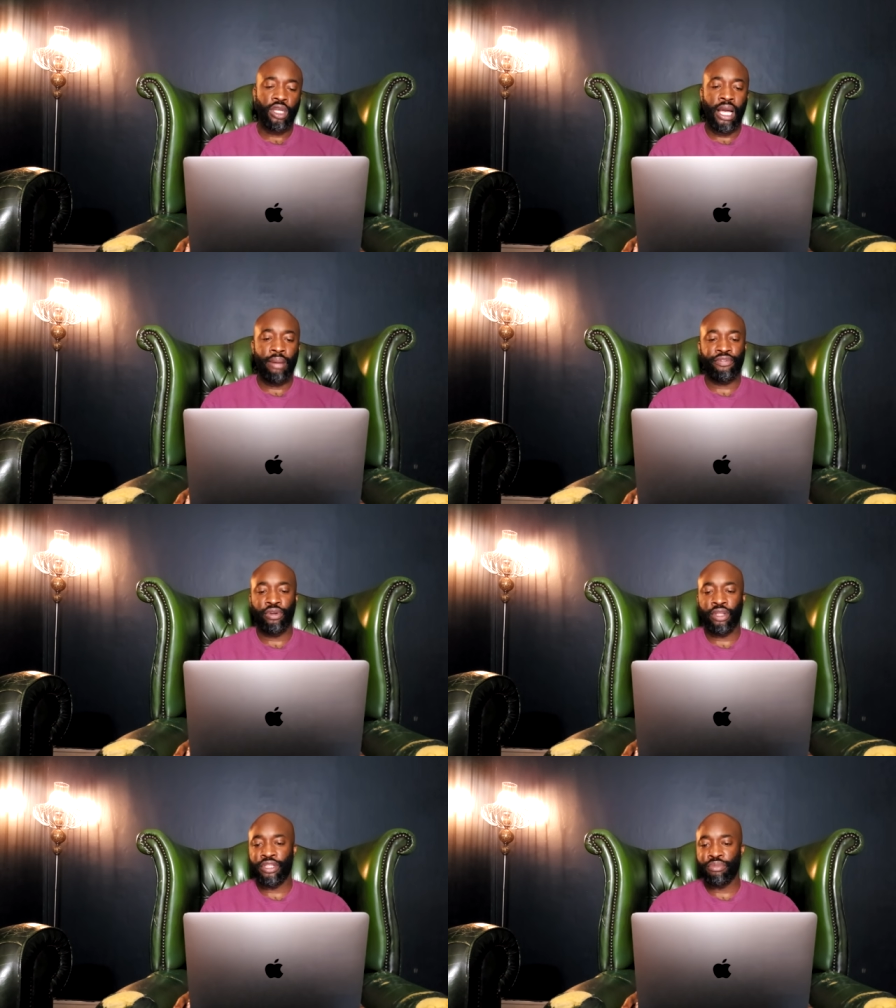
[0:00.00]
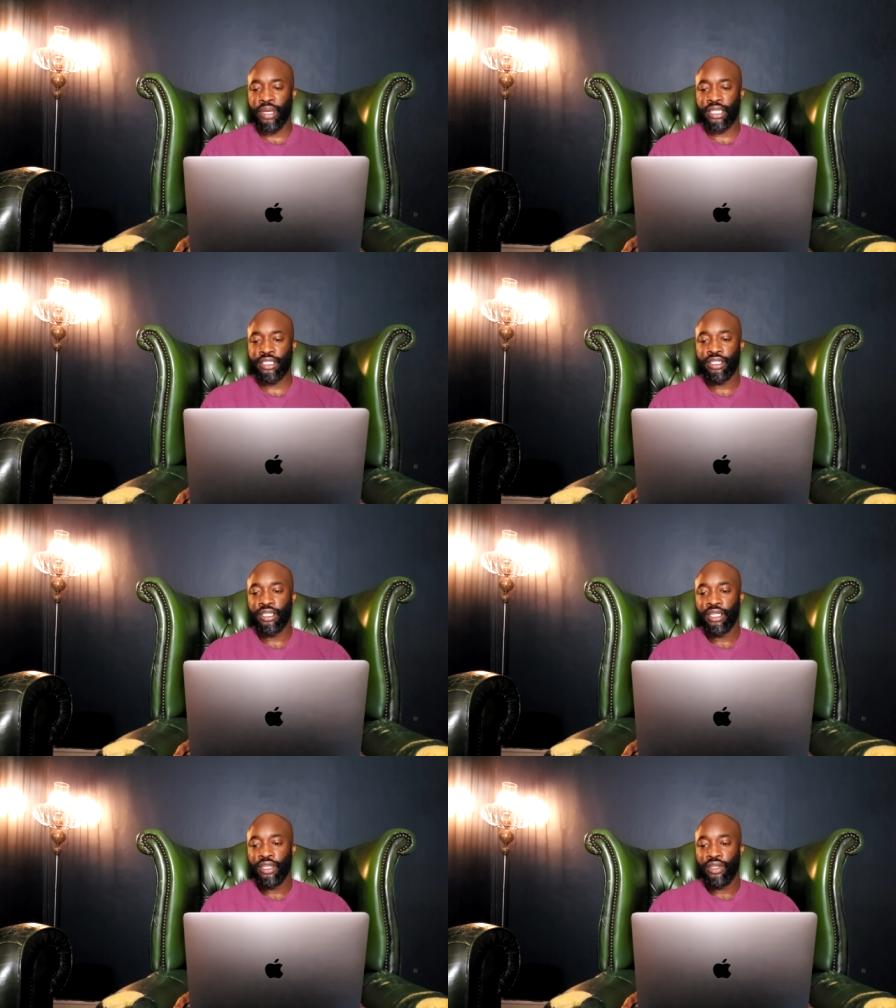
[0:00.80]
Um, I feel like there's mixed
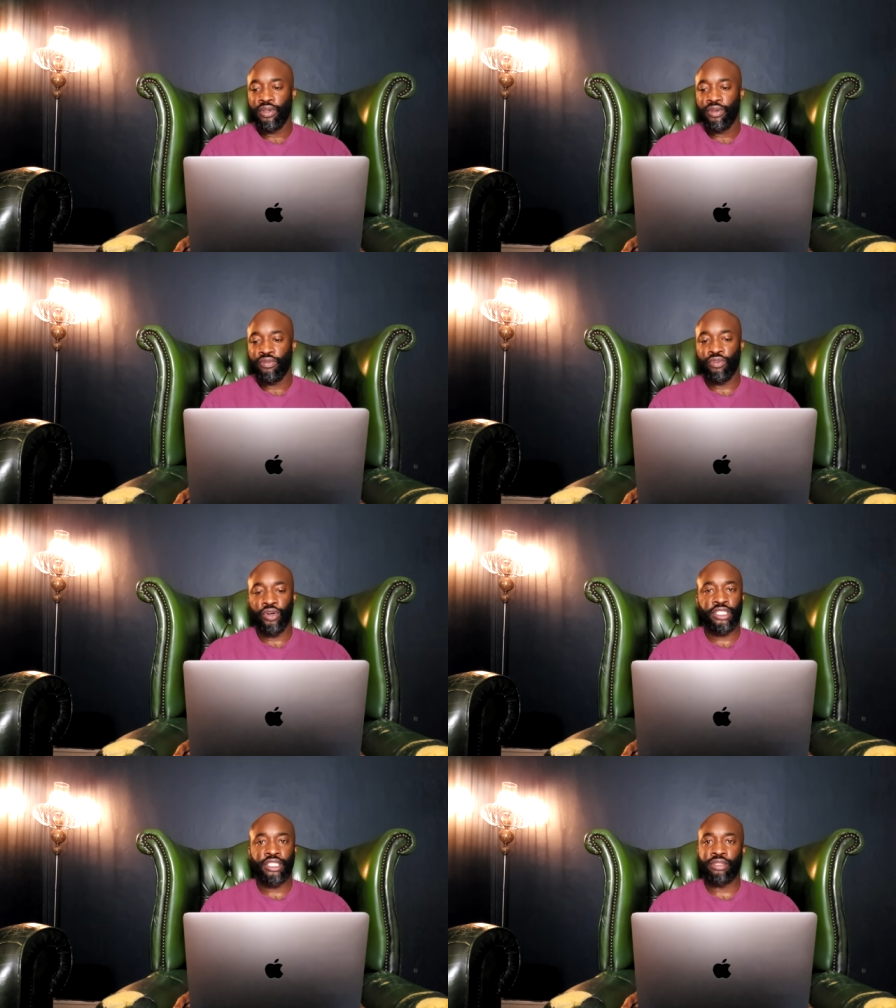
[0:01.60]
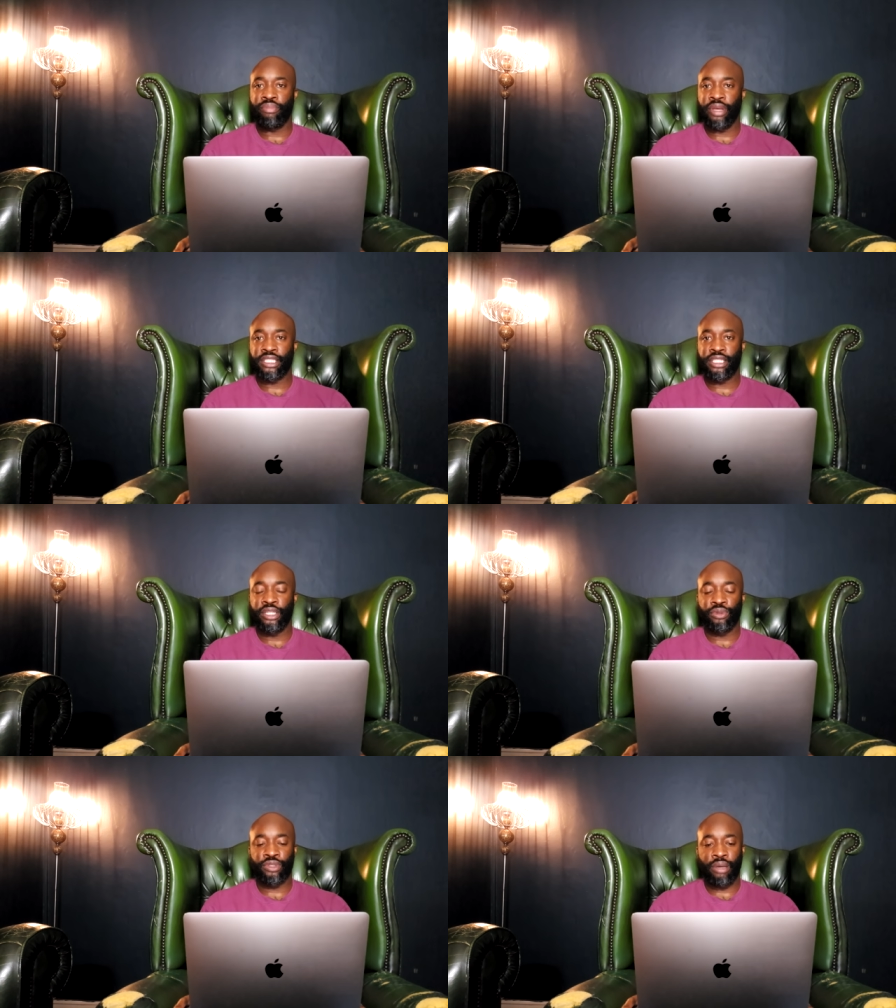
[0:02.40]
voices and mixed
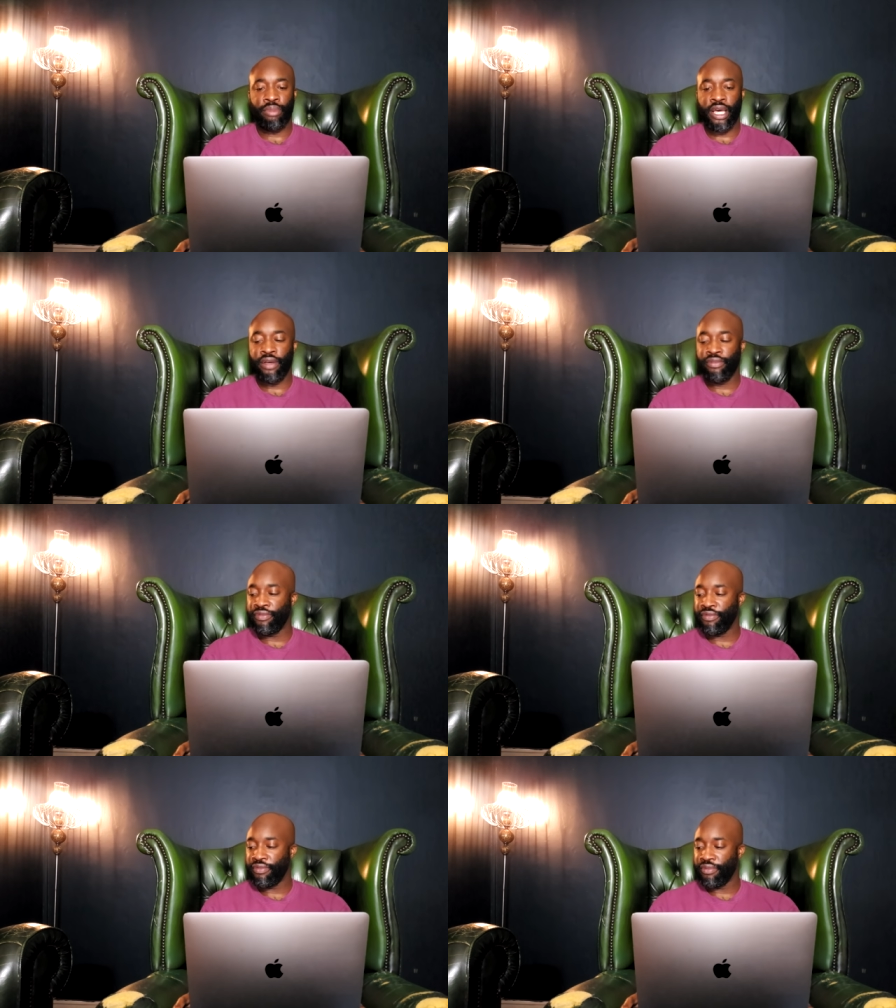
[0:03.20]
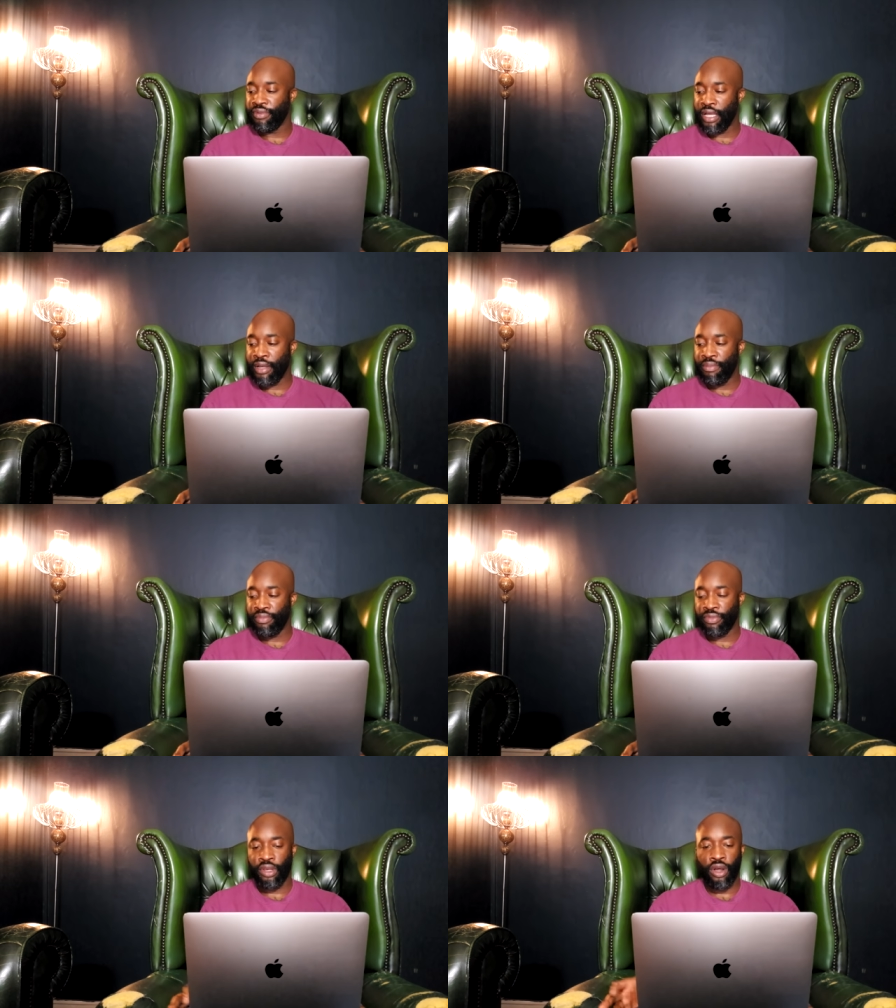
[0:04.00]
signals coming out of
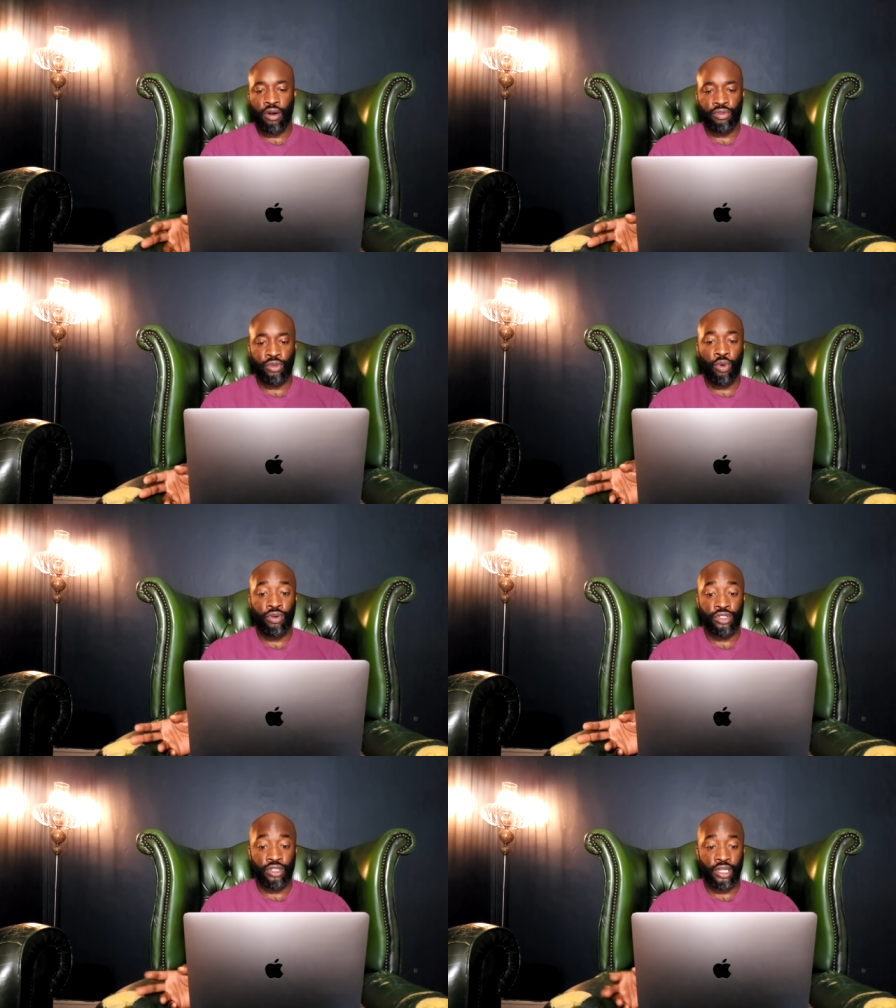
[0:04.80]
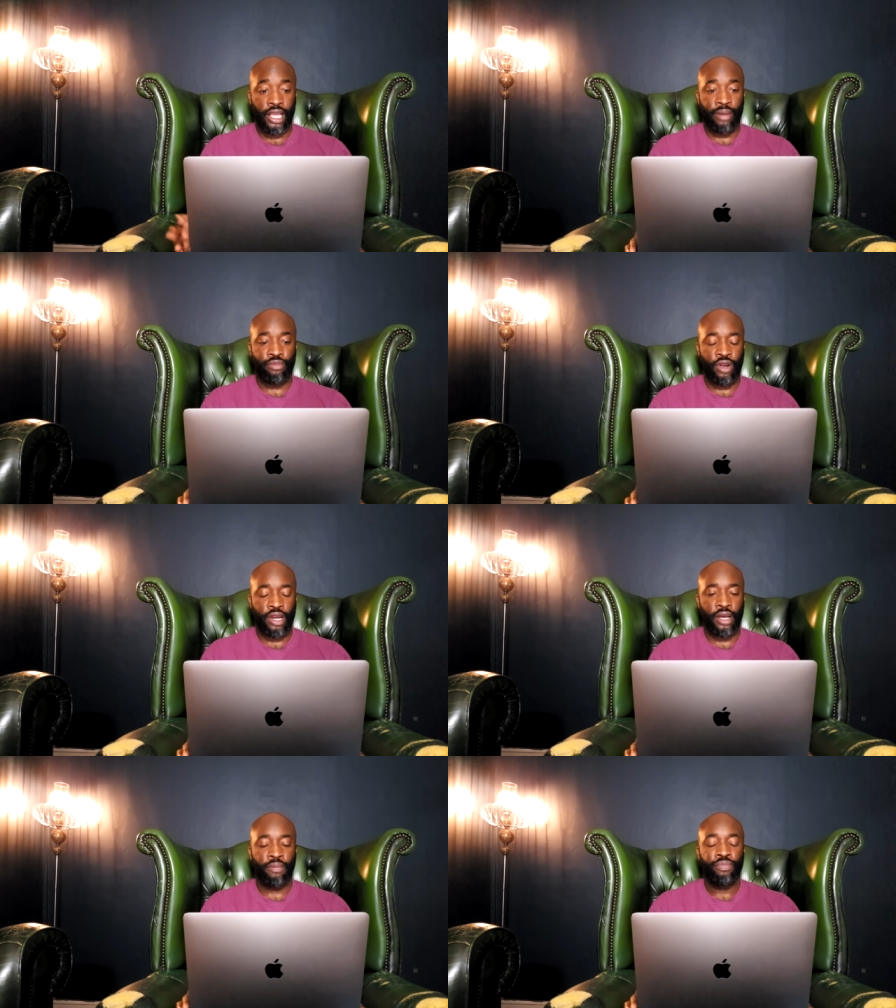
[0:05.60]
um, the, La the Warrington camp right
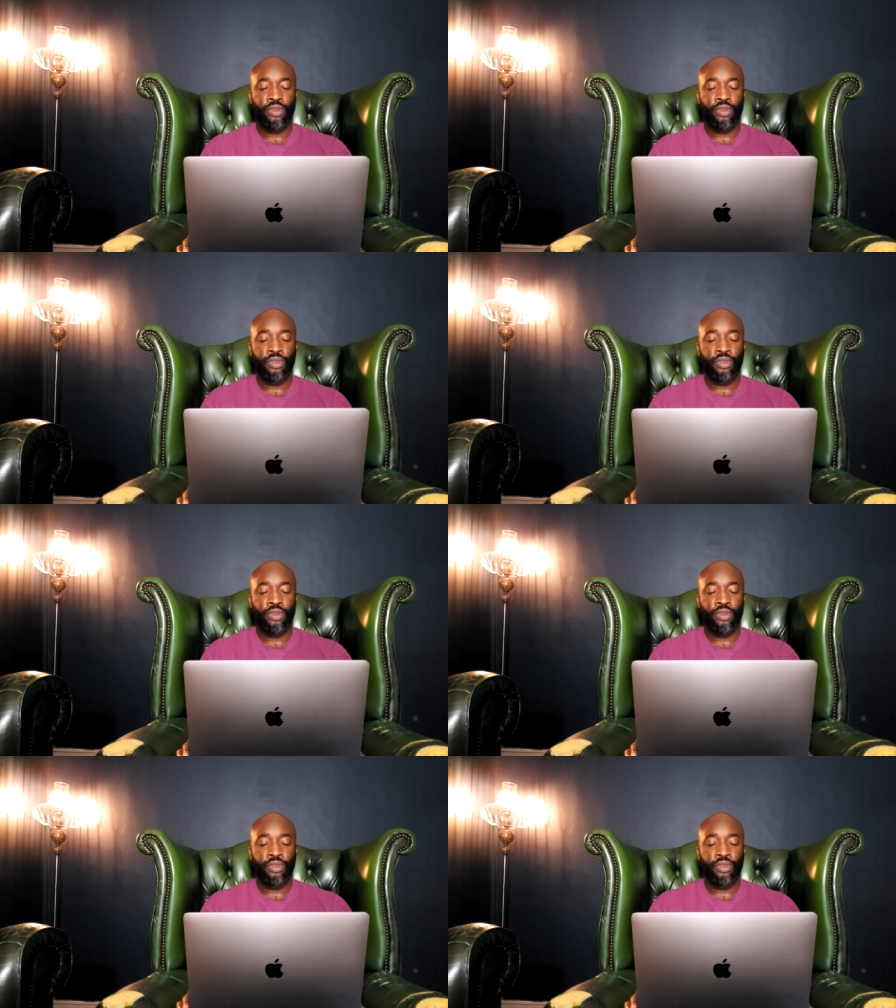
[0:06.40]
now.